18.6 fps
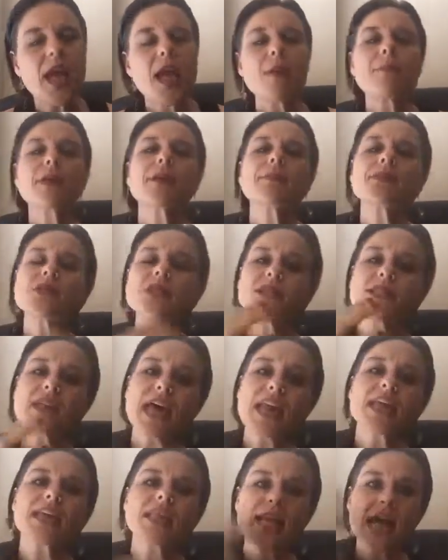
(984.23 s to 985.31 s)
But I'm just
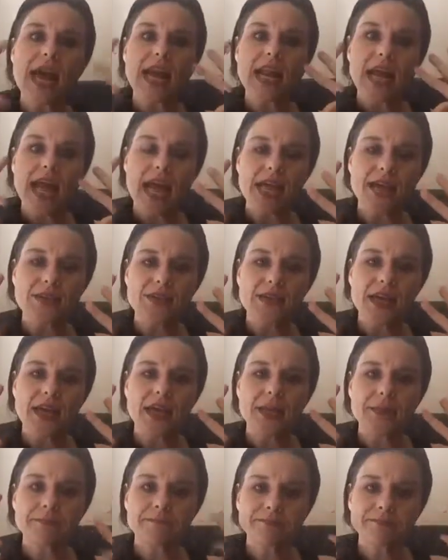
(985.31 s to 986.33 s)
setting that as a